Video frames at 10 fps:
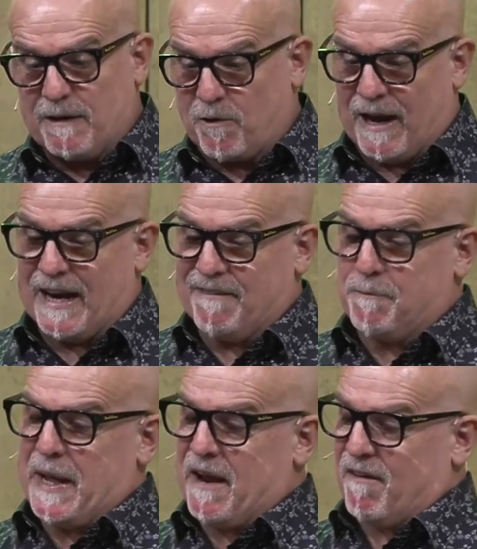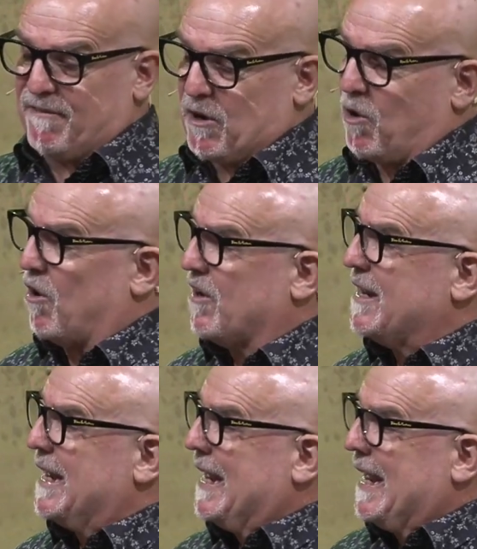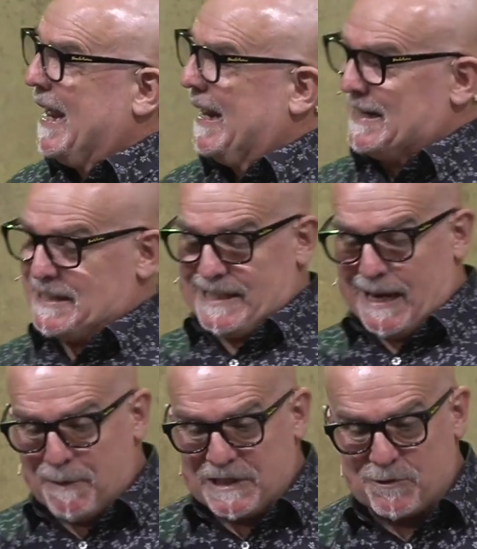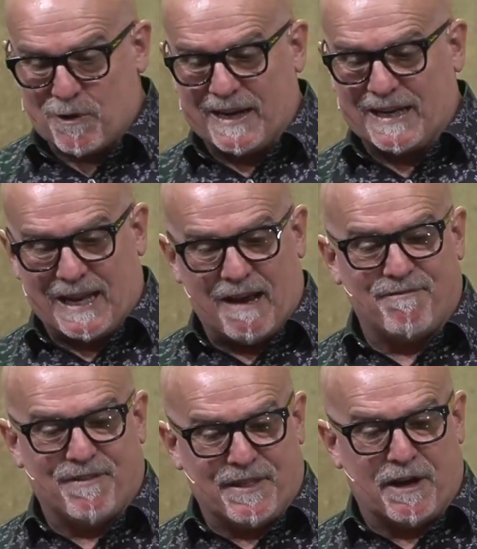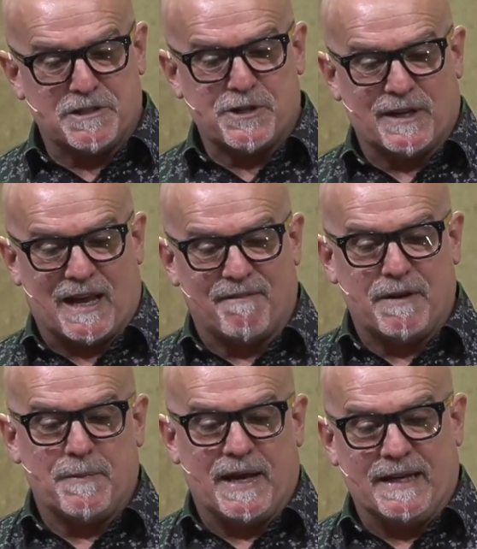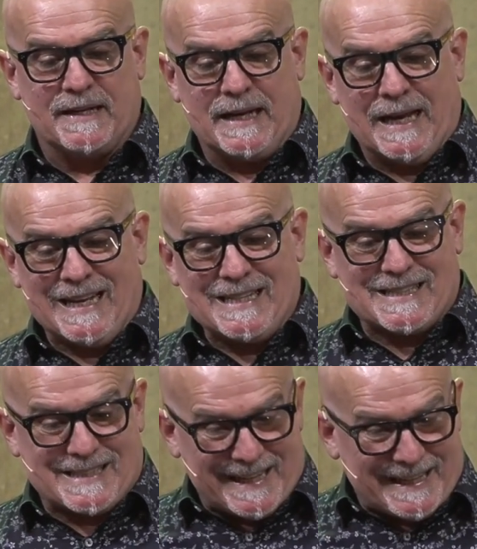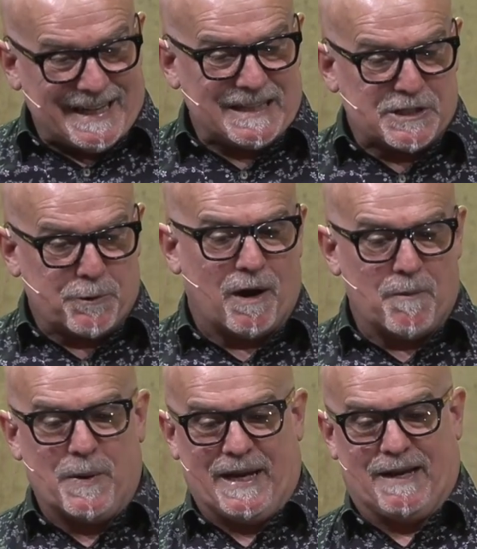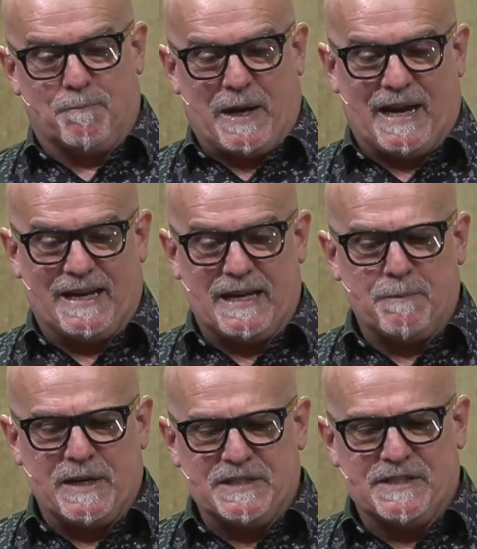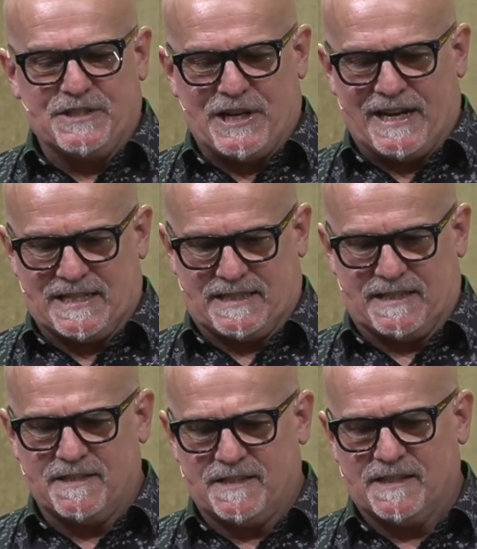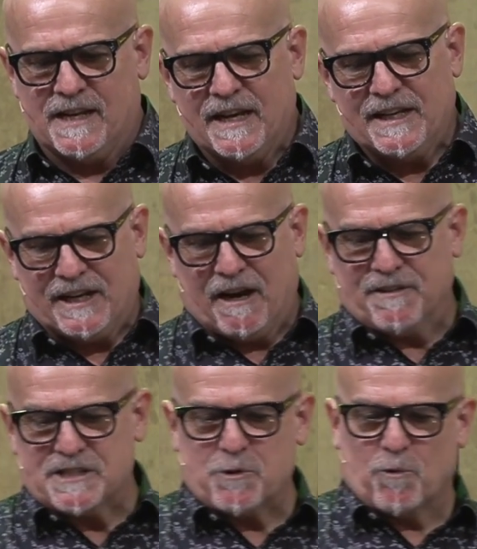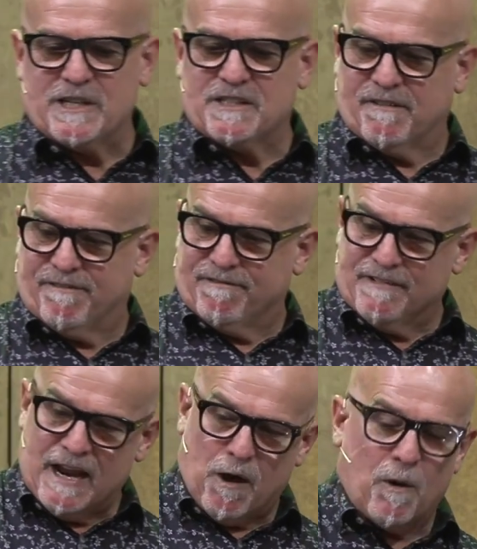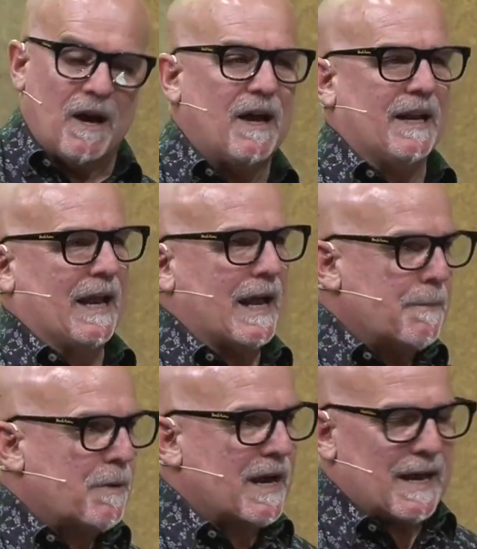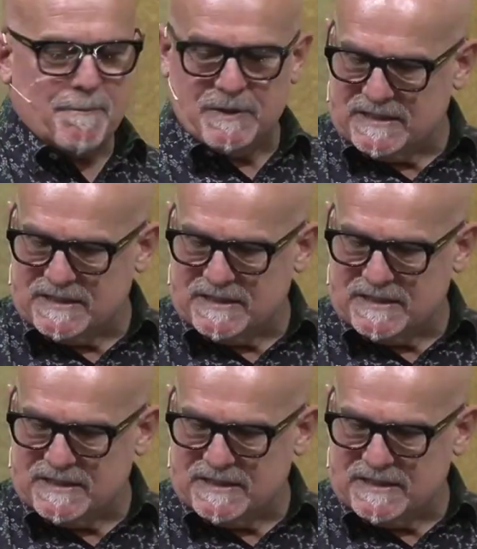creative power of God and his demonstrated love for those who love him and seeking to obey him in Genesis, you know, the stories of Noah and Abraham and